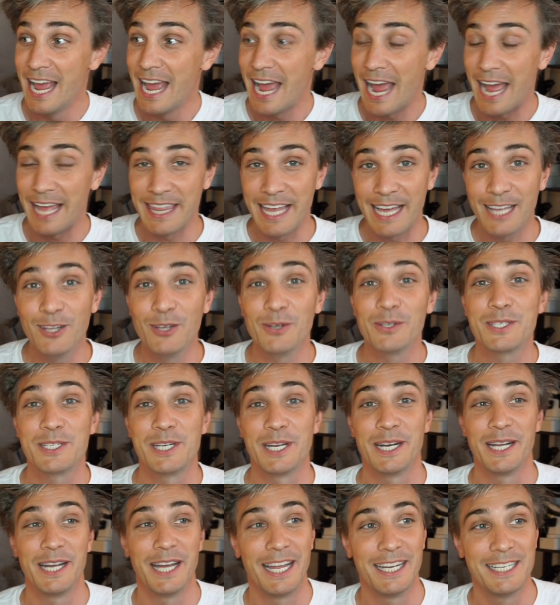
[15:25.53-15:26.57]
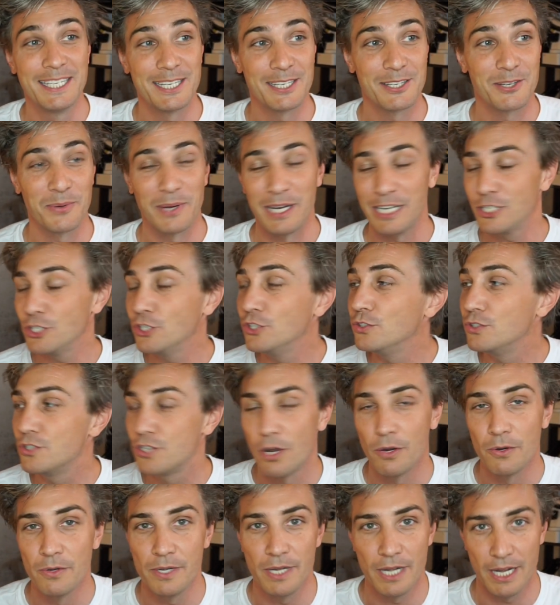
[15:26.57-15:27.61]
and they looked at it and just went, you don't